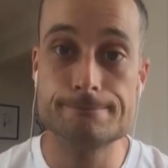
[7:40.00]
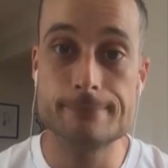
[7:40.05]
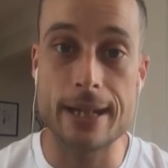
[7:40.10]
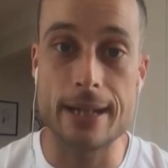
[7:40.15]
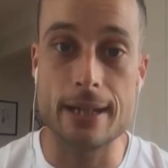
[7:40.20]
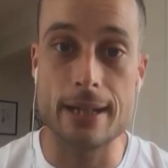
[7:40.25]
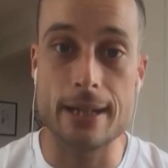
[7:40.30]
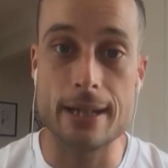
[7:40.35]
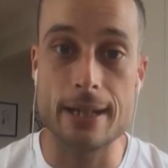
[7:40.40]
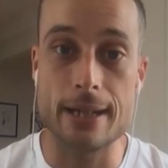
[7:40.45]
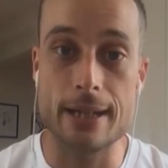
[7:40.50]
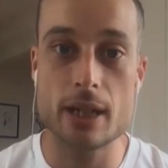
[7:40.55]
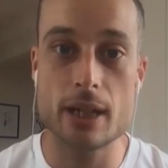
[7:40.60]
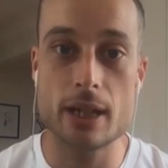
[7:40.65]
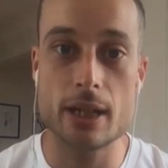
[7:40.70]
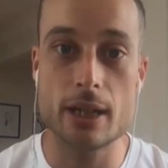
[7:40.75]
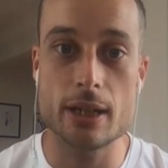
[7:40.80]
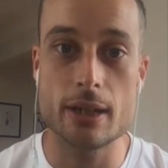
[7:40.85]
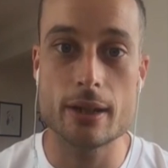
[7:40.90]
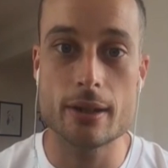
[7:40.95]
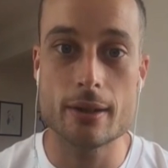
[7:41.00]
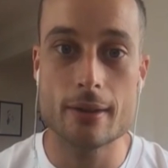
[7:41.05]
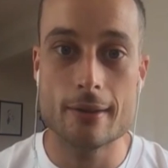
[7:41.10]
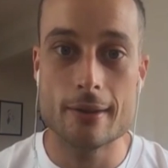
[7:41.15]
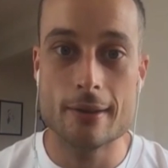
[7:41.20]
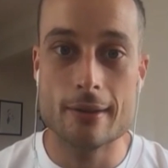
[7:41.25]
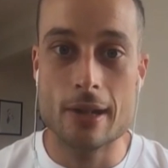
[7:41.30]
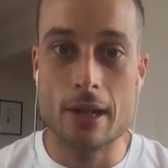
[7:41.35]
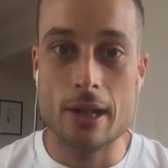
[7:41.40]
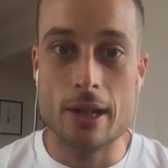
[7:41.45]
He left me
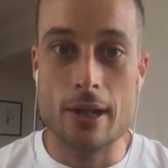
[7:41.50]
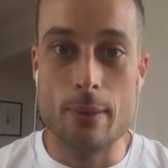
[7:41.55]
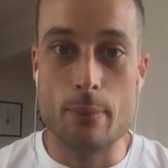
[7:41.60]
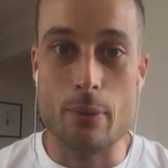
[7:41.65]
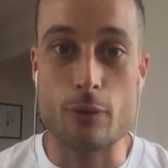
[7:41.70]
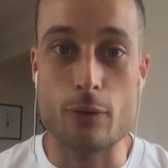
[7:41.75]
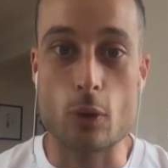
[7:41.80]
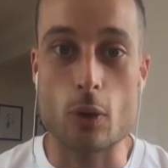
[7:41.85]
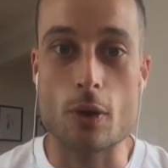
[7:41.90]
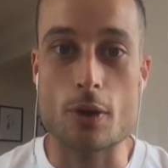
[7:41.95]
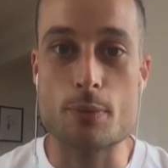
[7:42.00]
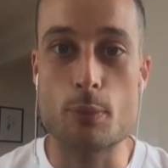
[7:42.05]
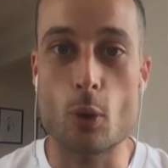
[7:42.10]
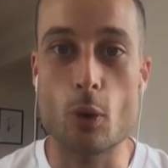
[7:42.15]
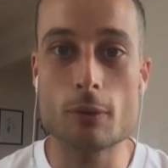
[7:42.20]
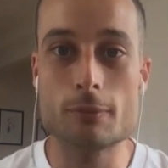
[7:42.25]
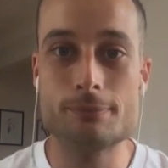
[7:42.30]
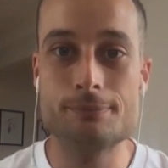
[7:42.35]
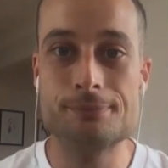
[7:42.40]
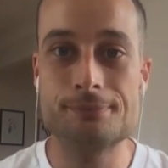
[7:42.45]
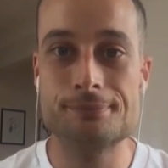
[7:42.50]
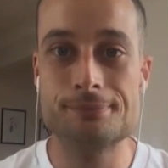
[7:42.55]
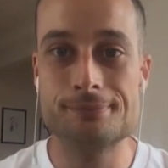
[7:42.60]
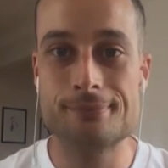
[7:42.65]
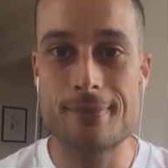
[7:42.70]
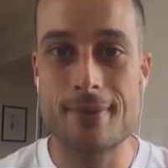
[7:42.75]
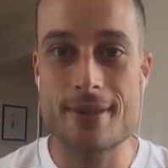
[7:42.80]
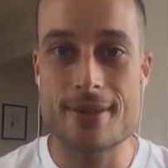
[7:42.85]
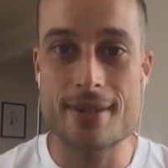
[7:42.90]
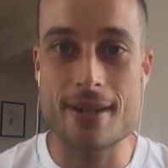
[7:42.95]
before I was born,
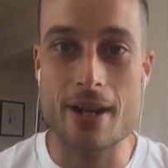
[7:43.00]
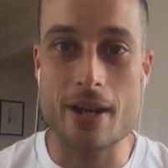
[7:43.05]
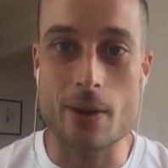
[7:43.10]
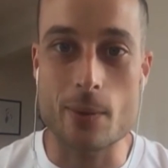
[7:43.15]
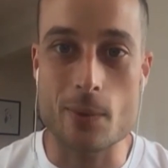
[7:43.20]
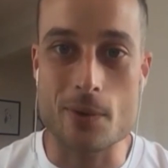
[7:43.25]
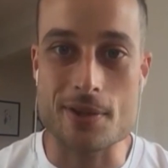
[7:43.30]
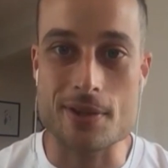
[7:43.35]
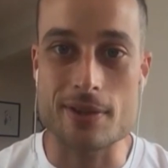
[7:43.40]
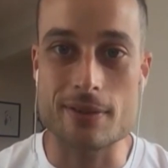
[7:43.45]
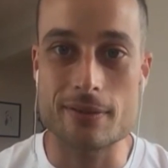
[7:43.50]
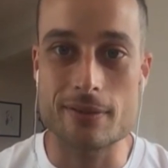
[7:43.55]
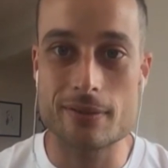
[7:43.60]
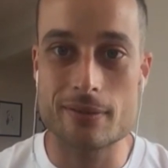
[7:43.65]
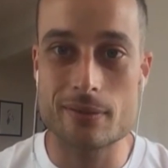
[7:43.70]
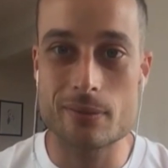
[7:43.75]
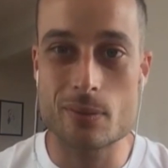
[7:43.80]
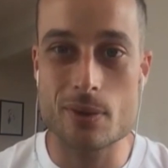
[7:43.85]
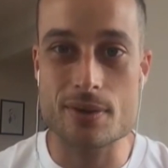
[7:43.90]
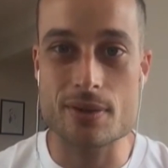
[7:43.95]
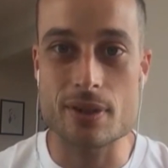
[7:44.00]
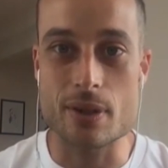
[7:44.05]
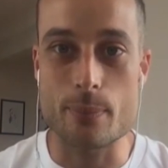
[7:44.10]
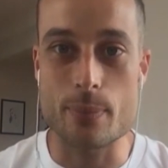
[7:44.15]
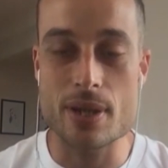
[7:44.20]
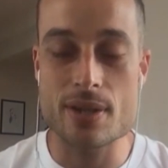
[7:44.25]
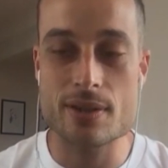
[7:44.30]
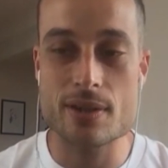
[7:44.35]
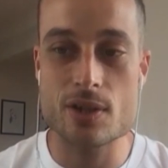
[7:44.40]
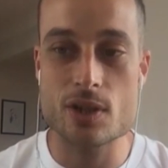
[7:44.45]
so it wasn't
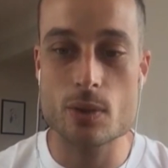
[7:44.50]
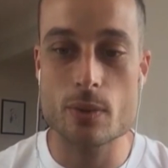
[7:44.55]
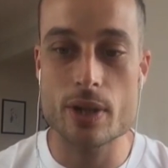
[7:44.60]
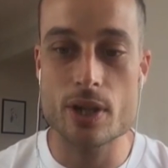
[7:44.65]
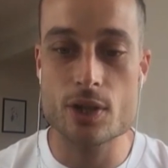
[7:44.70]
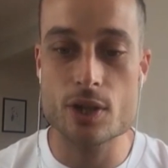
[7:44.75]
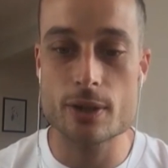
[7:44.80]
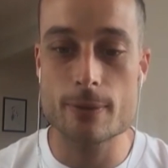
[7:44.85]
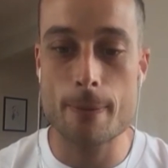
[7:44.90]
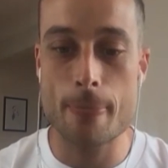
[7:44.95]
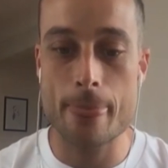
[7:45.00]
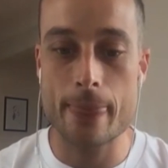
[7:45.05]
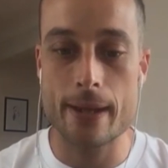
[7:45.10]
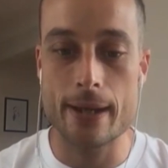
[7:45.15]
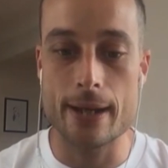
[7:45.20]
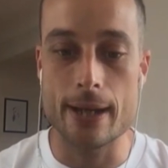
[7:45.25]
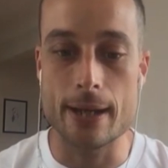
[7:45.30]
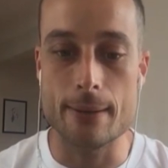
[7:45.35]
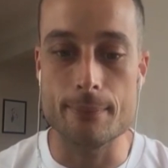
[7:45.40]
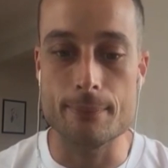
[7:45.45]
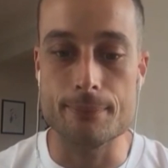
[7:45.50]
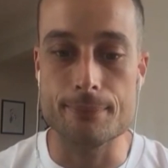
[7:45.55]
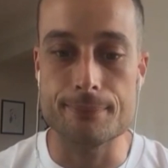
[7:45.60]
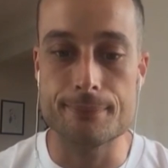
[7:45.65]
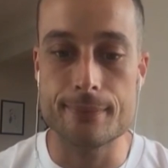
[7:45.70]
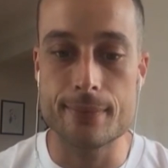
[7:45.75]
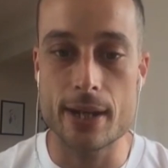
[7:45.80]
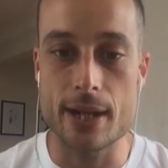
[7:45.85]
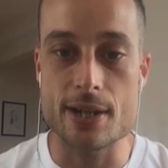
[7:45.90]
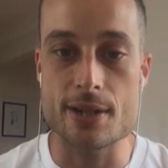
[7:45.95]
the best
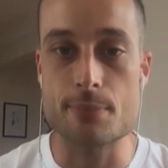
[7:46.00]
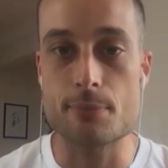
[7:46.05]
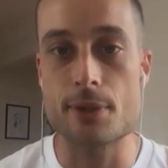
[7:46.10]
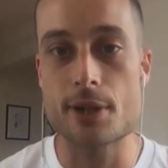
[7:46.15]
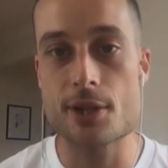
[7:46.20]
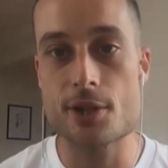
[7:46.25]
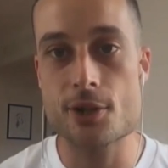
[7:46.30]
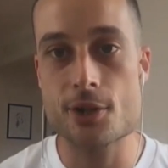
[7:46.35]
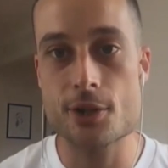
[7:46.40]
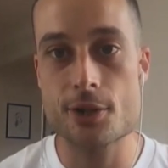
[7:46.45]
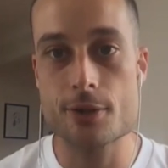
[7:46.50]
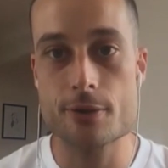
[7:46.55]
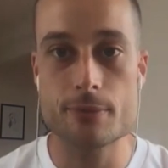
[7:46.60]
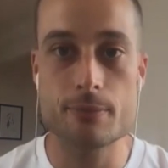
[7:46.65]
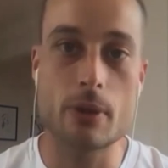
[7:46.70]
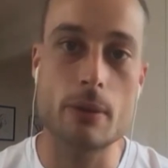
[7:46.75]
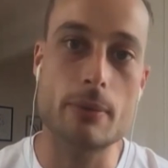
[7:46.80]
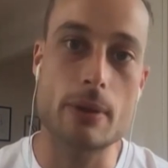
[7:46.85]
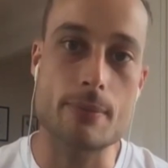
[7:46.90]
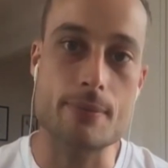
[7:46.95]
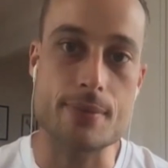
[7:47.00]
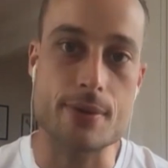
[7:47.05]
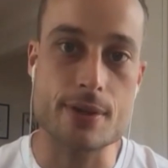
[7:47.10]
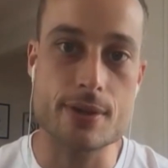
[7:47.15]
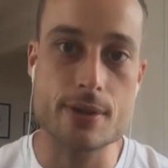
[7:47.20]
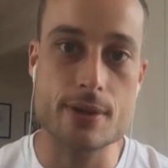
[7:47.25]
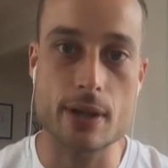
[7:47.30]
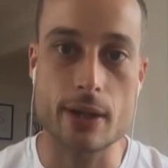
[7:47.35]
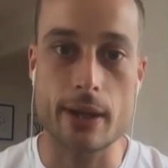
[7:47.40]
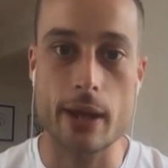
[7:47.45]
situation. He's British. My
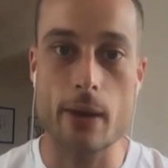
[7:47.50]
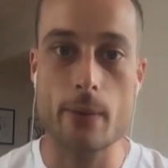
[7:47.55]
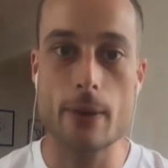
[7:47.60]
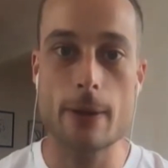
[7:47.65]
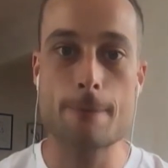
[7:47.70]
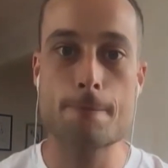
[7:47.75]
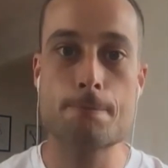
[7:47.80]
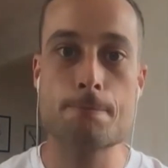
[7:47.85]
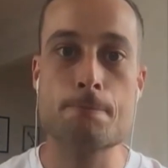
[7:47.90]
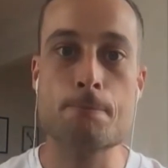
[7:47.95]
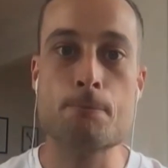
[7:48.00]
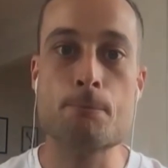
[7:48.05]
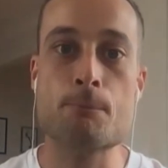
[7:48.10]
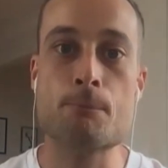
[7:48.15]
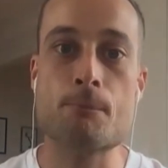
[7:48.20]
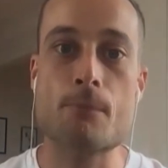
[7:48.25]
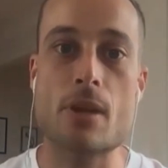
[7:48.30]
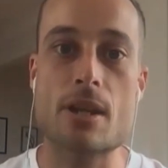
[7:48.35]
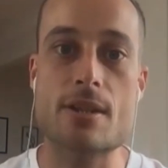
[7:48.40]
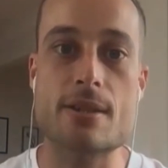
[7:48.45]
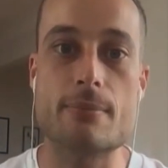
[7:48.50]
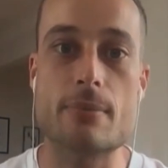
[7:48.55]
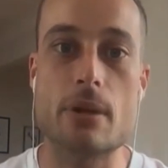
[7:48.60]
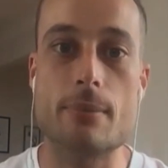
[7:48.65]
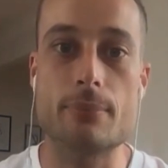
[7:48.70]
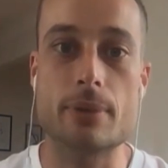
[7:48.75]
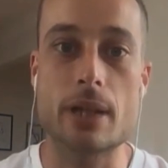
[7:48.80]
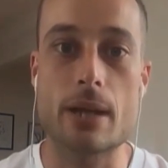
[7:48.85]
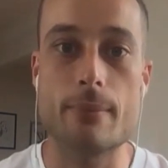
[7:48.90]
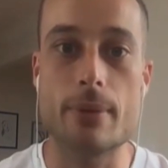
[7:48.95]
mum's Kiwi. His
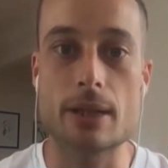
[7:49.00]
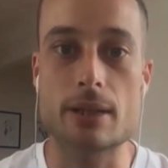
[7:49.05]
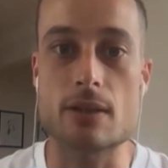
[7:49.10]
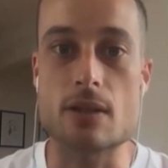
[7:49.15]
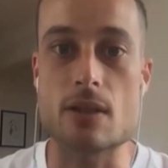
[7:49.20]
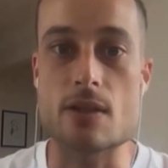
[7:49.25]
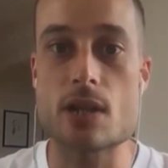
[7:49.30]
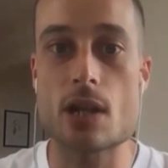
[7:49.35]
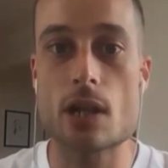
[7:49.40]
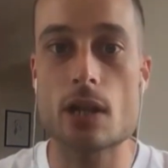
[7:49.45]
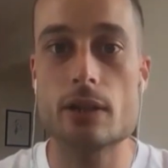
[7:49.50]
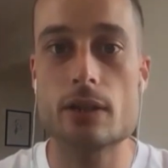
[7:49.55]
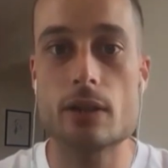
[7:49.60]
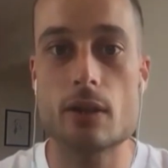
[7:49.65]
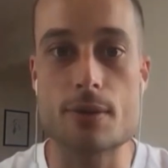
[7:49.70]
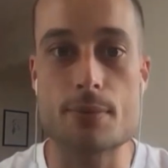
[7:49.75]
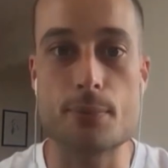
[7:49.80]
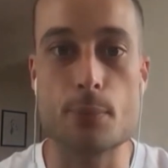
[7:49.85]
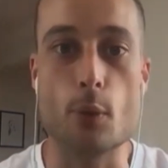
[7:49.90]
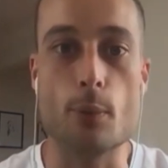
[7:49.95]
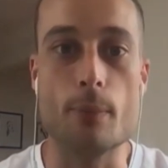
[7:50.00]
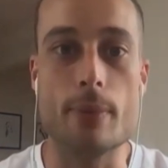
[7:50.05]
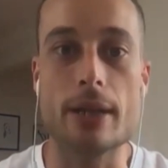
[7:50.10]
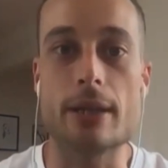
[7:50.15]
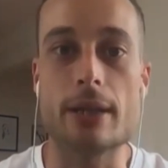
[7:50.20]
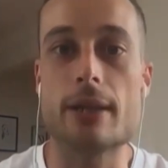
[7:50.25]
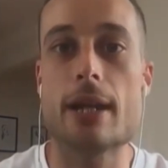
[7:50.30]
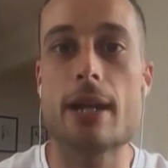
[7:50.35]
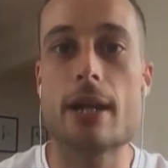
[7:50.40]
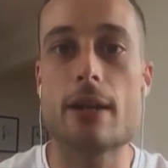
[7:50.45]
mum came back to New Zealand. I was born
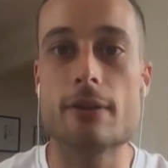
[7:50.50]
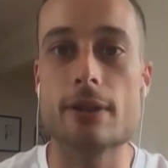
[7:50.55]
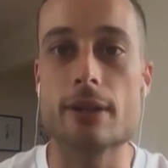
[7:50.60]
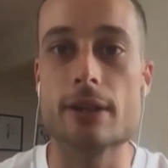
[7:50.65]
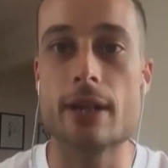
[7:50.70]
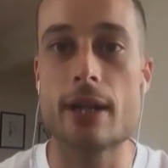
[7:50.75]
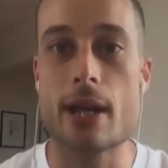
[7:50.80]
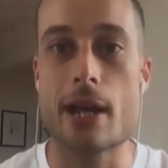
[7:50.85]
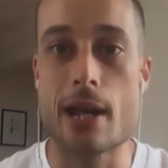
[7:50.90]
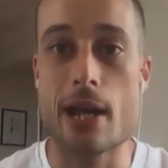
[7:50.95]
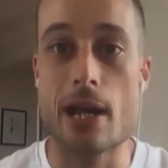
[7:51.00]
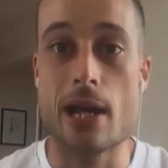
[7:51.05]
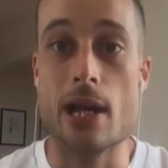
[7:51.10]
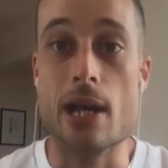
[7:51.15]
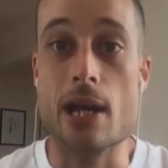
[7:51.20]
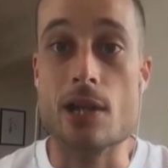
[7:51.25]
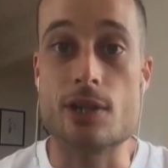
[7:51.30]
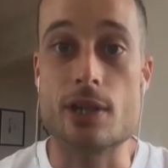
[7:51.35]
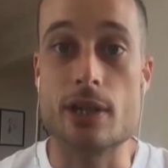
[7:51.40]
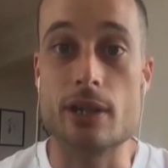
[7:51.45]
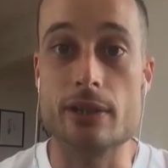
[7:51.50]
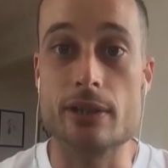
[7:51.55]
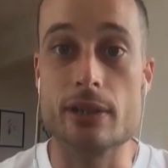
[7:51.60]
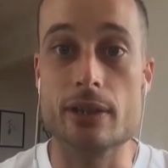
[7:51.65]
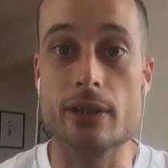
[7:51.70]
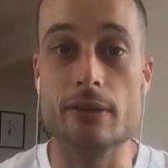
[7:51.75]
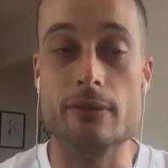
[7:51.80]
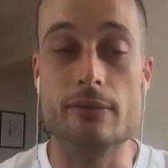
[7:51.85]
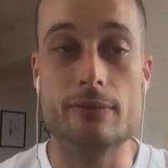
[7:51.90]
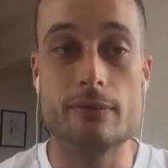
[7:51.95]
back there, and she
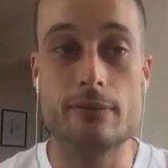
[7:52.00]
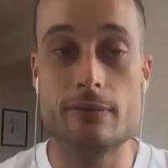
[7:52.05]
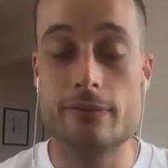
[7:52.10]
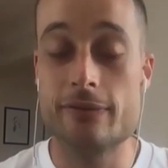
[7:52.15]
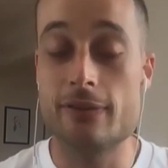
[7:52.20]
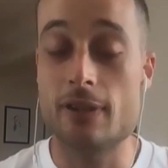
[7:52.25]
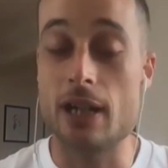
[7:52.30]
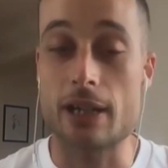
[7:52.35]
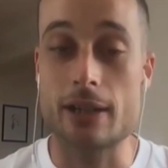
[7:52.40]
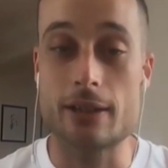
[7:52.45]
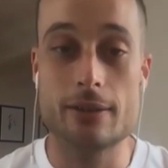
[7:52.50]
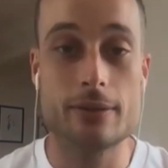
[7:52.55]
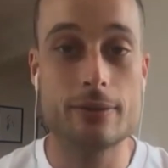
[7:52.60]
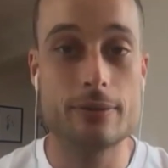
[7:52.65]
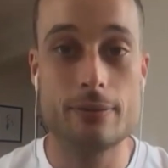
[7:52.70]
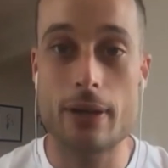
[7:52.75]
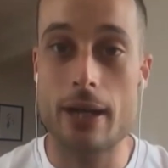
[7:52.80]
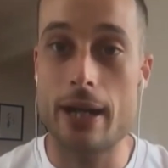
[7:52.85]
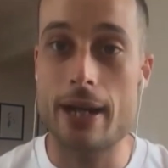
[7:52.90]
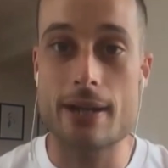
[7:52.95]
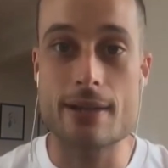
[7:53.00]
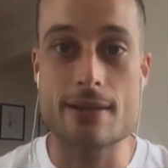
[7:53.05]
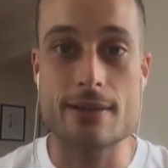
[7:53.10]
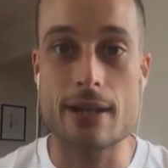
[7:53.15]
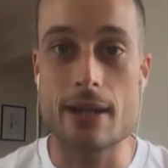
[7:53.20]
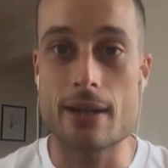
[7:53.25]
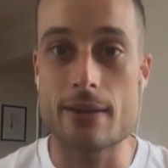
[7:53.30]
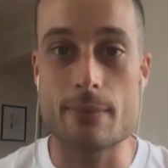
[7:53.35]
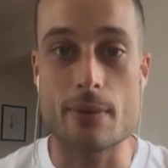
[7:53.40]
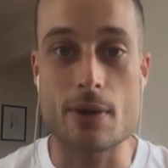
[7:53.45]
did hands
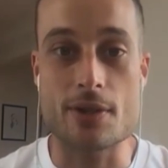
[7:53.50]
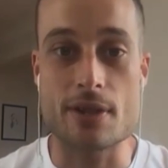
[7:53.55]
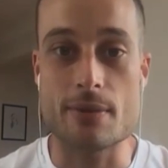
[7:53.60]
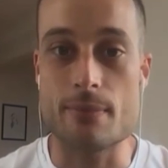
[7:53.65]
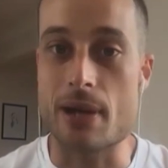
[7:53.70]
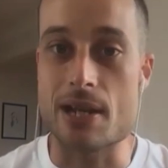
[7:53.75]
down the most